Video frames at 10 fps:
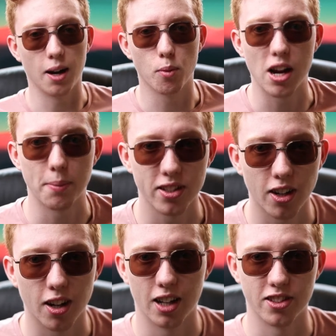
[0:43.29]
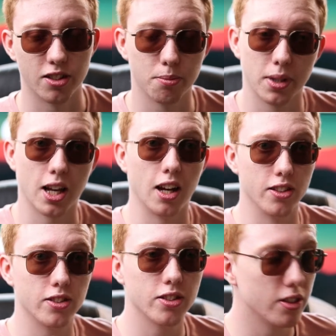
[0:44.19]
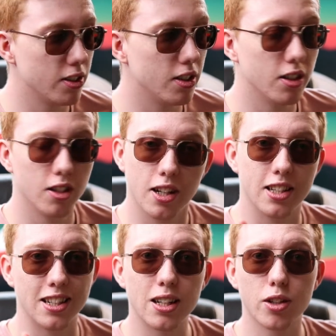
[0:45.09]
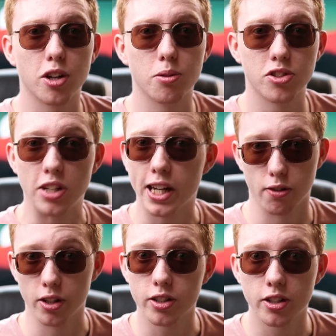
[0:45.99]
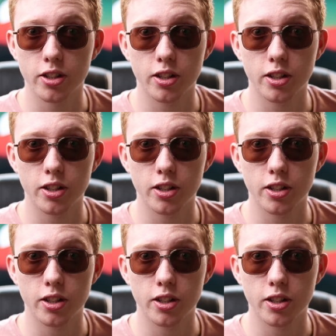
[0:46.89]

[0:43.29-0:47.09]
I'm wearing my sunglasses because it's a little known secret